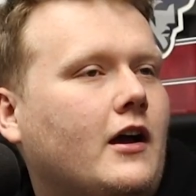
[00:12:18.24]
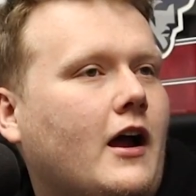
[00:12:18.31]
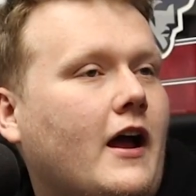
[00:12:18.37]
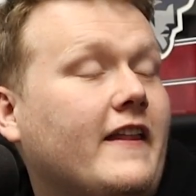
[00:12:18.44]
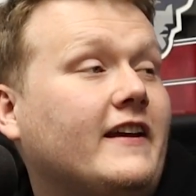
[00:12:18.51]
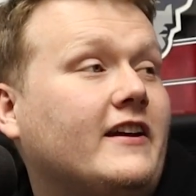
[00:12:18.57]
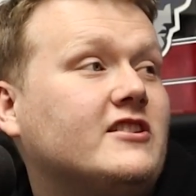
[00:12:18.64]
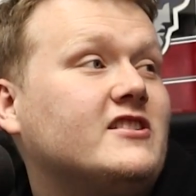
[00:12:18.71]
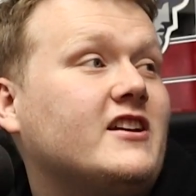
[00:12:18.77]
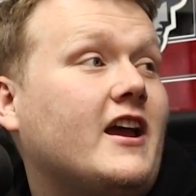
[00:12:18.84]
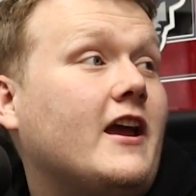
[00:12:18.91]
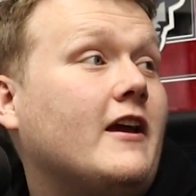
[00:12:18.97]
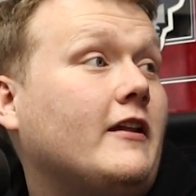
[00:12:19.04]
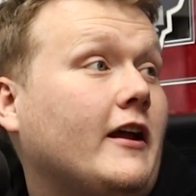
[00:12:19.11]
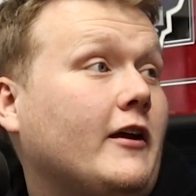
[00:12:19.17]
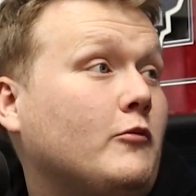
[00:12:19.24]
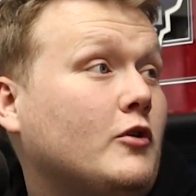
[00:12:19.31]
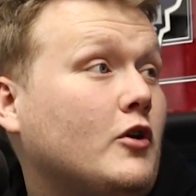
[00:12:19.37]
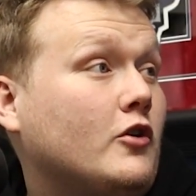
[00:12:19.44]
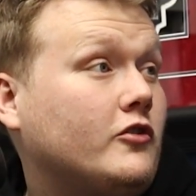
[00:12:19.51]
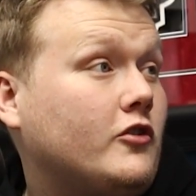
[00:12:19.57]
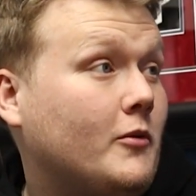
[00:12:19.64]
I think because we're
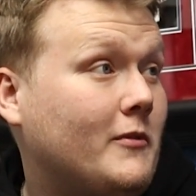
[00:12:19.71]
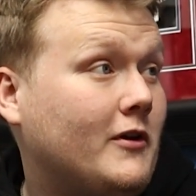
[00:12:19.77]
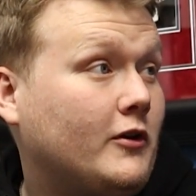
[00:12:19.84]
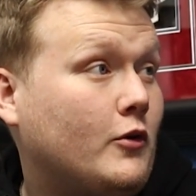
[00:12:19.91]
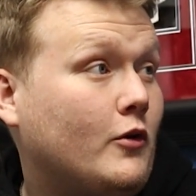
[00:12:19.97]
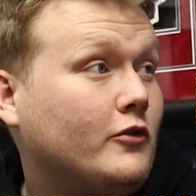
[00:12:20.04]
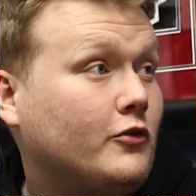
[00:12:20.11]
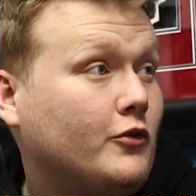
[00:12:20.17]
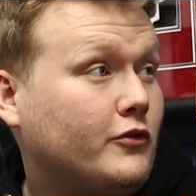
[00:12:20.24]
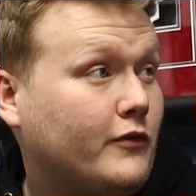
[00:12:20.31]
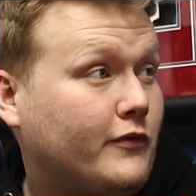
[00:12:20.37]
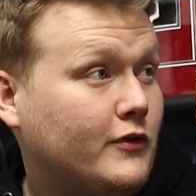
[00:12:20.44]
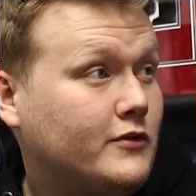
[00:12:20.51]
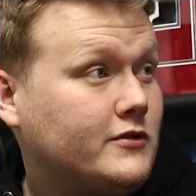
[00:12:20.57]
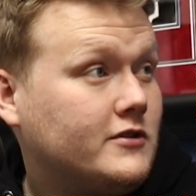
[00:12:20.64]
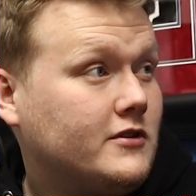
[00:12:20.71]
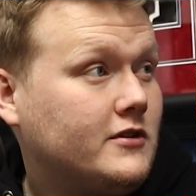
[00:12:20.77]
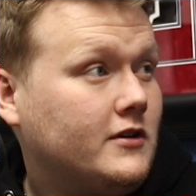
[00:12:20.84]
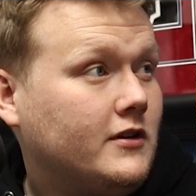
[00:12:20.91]
going to talk about going towards the future.